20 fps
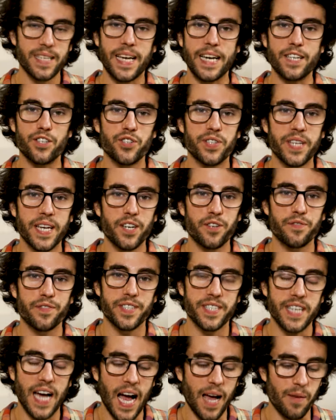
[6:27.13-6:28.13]
Can you think of a
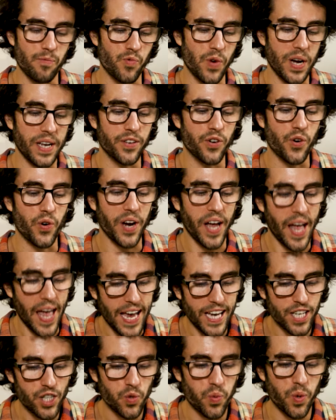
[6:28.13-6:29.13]
time when your
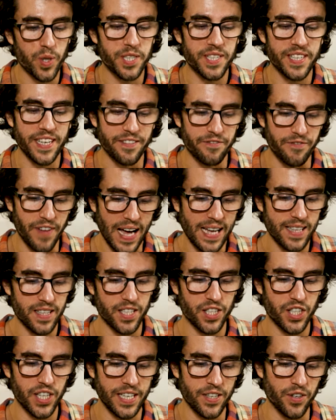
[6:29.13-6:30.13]
age was an
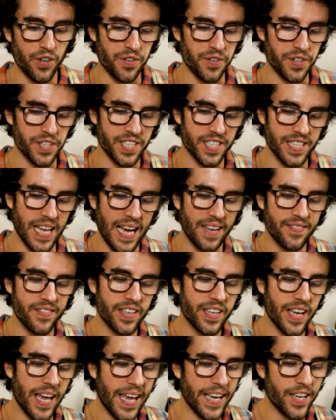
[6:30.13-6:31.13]
advantage in
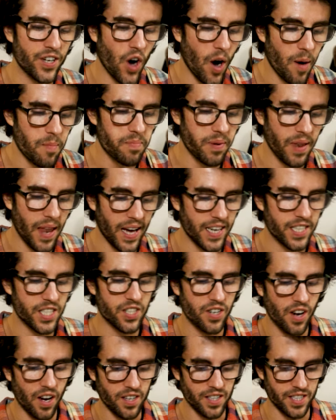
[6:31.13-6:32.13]
understanding a complex
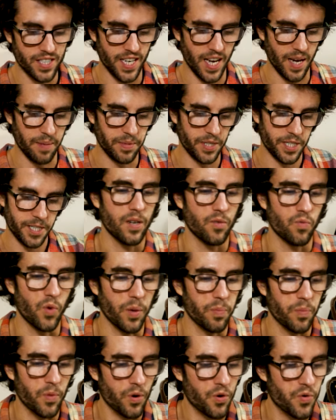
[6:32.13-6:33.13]
concept?
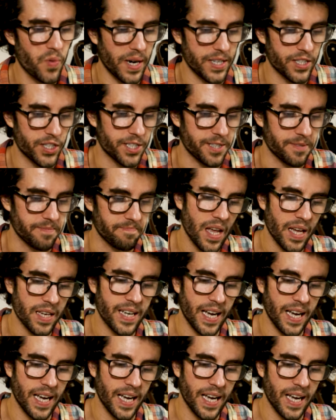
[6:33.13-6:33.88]
One more question.